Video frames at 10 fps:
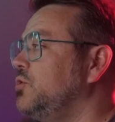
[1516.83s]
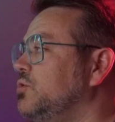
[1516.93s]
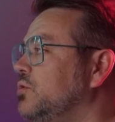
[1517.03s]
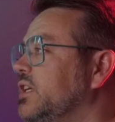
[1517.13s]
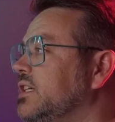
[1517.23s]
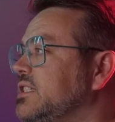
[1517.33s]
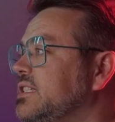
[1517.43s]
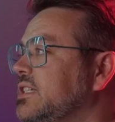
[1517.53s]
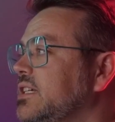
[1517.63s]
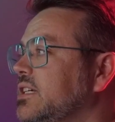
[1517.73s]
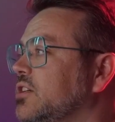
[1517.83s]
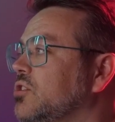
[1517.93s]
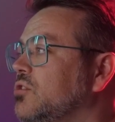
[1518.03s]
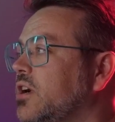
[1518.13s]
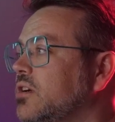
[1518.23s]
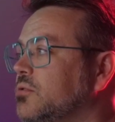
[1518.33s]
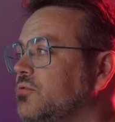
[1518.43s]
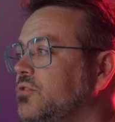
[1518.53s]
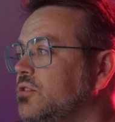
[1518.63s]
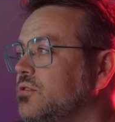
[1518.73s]
You can see incredible
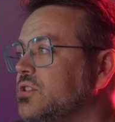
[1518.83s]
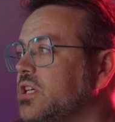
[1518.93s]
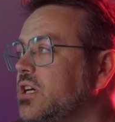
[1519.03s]
views